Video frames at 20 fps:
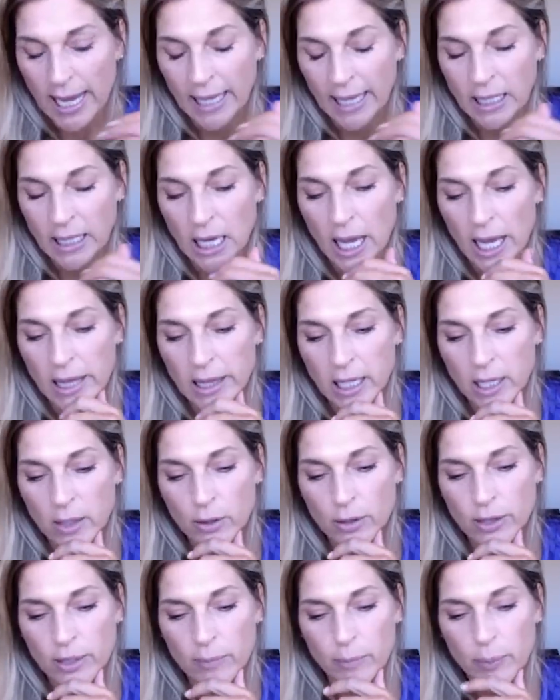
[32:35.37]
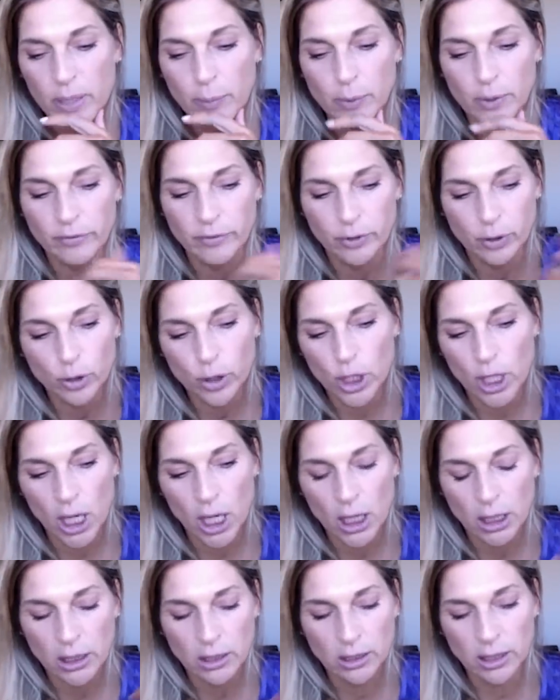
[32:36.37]
and and the other thing people if you're
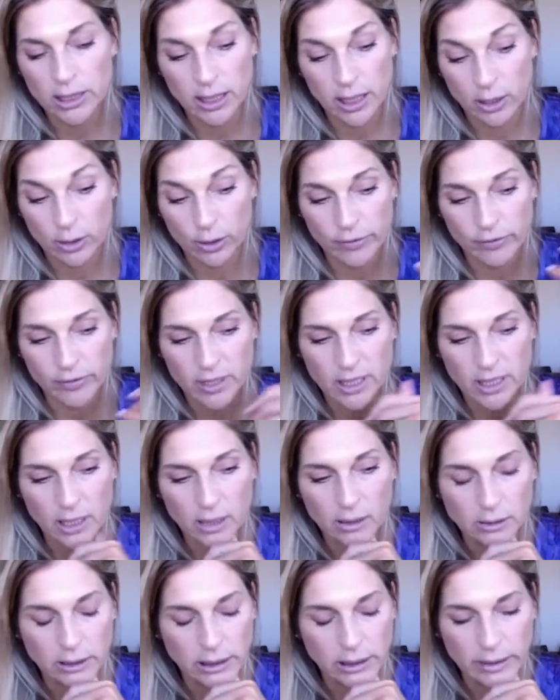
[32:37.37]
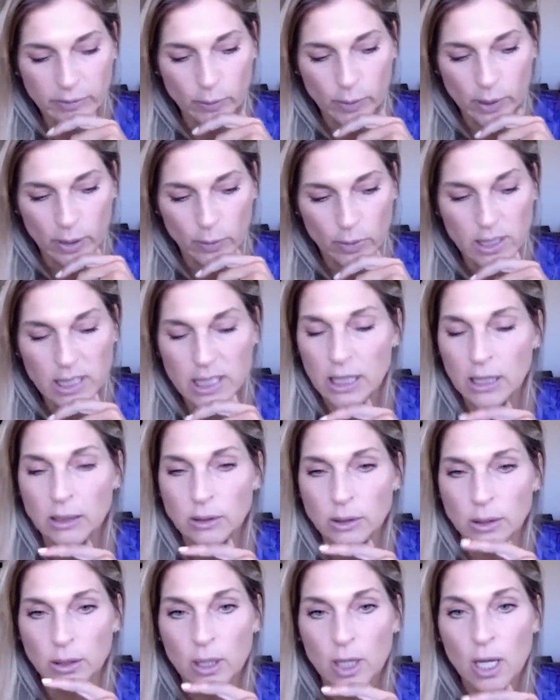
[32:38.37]
young and let's say you're even single even when i was
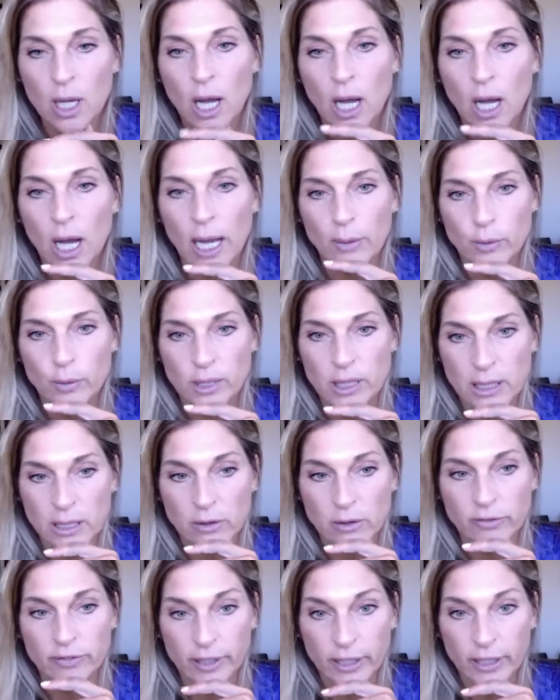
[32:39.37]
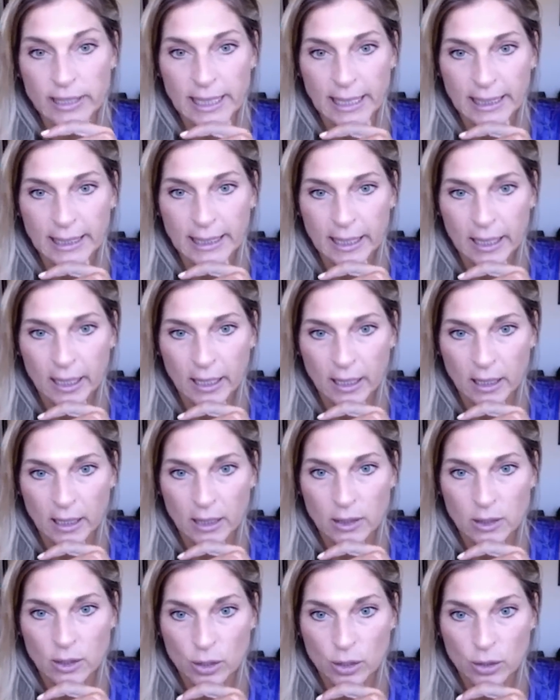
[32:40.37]
single i was still very
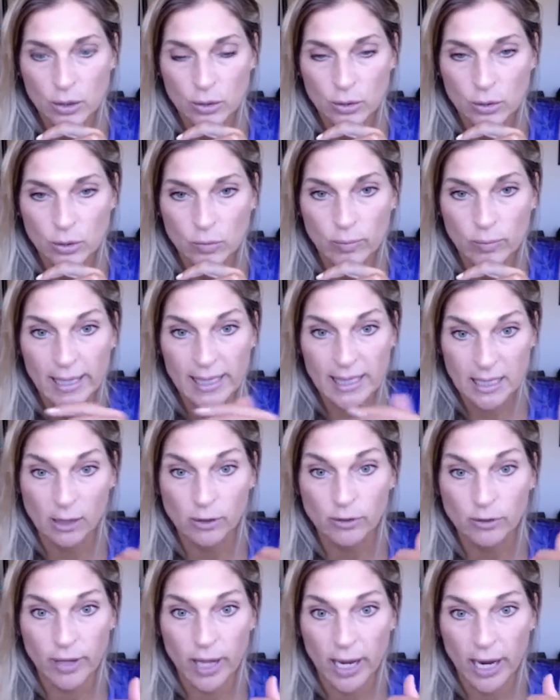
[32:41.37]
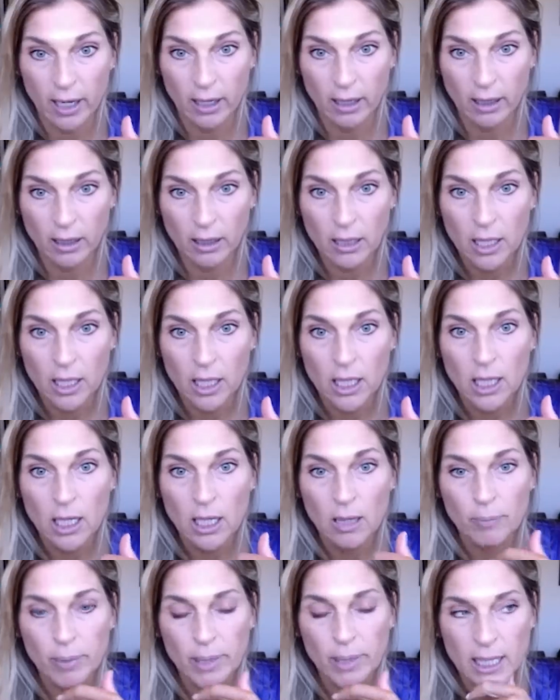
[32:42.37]
dedicated to my self-care
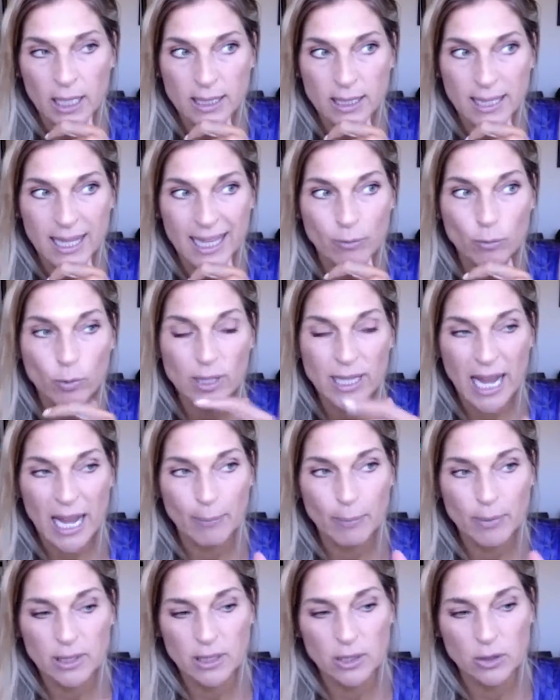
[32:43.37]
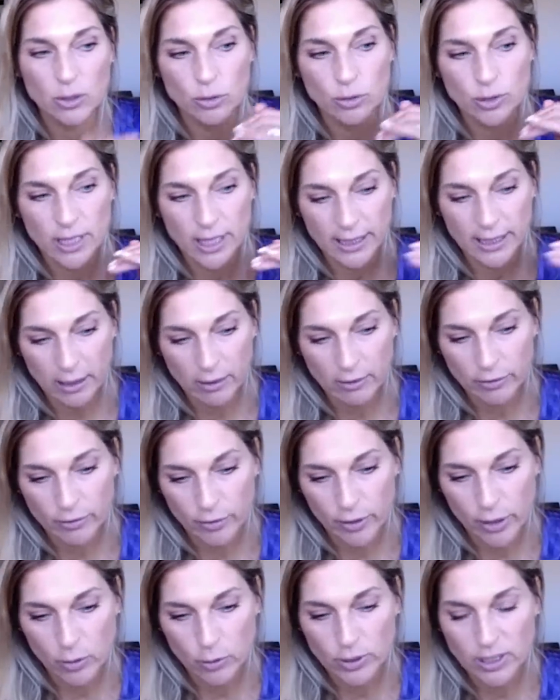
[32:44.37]
because then what happens is you send out a
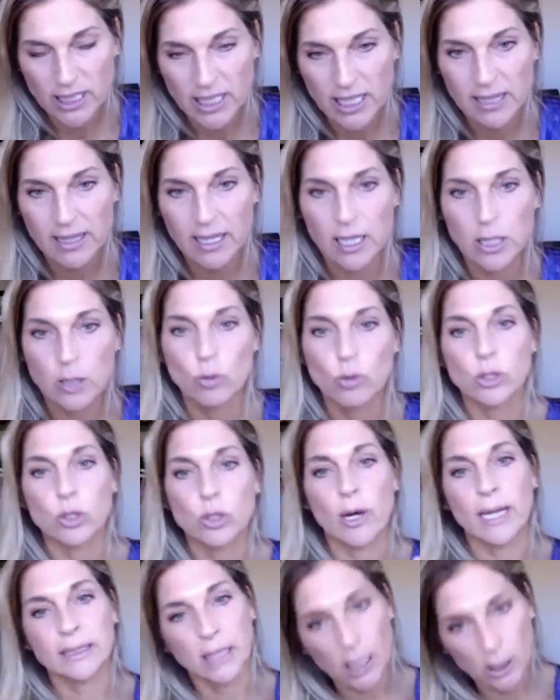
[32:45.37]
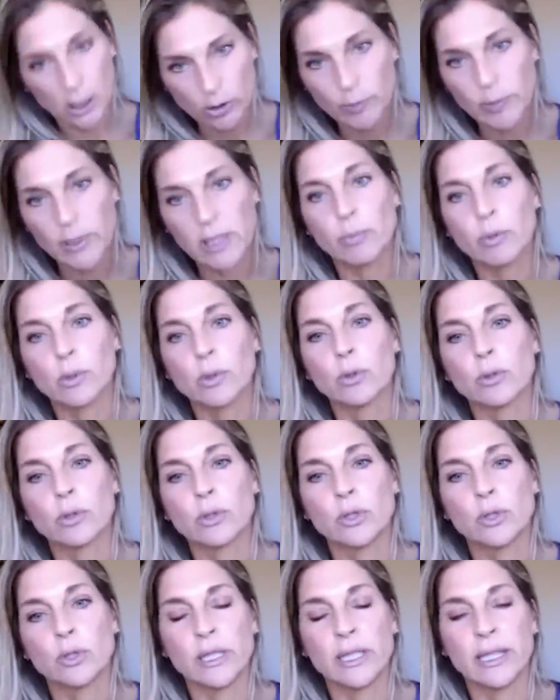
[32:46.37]
frequency that you attract other people who
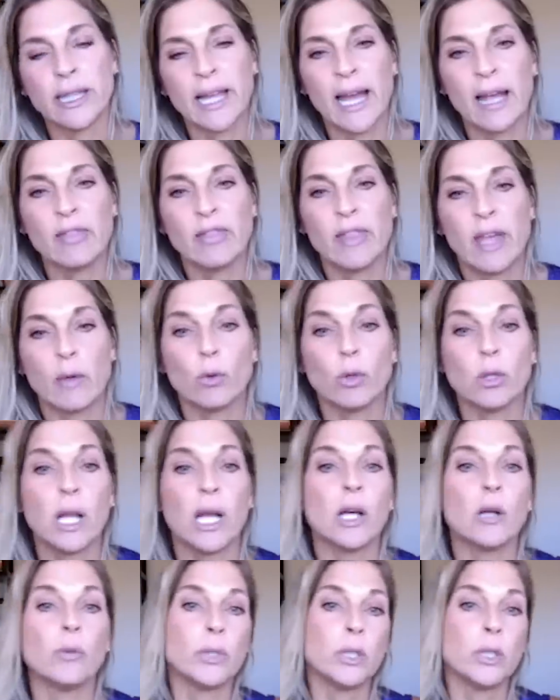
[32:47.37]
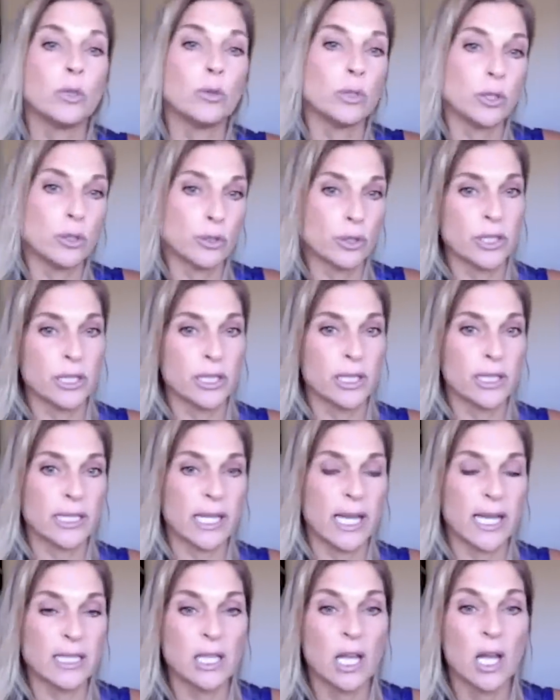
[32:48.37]
are doing that they will help you in your
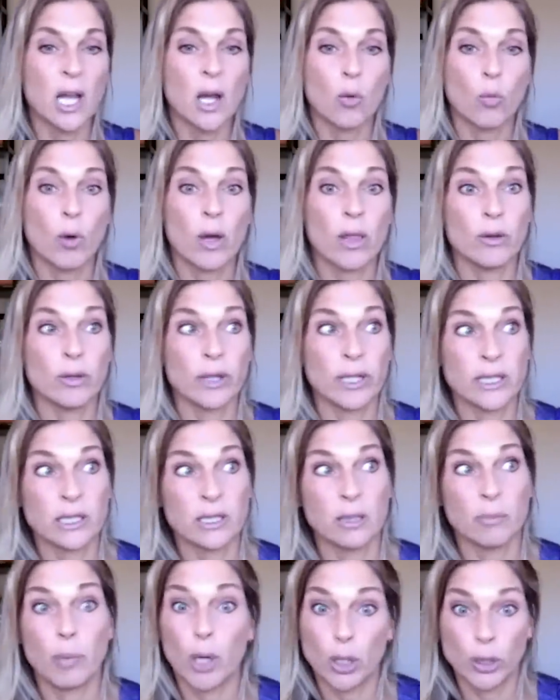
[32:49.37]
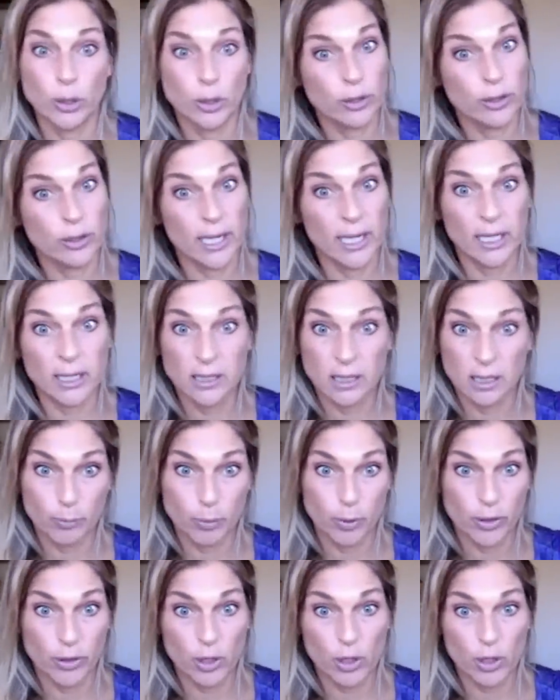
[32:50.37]
success whether it's the partner that ends up
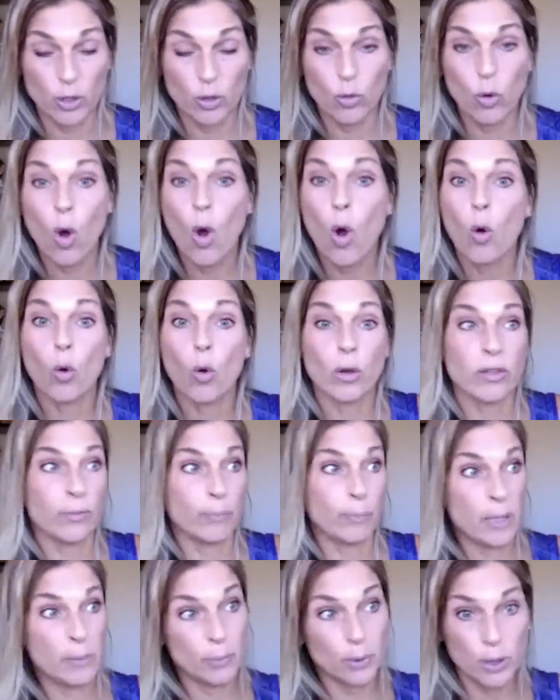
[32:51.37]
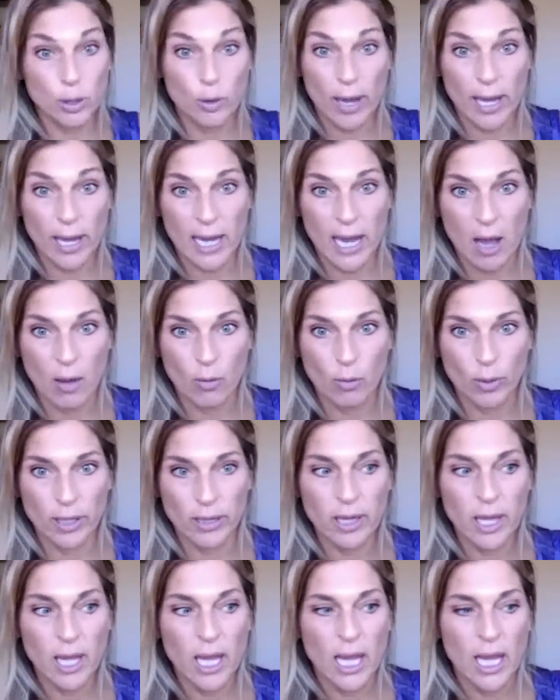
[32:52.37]
with you or the people you hang out with
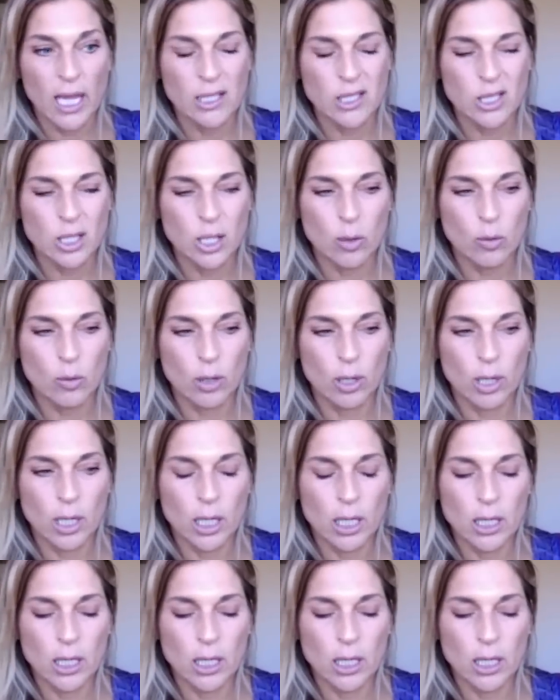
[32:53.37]
and so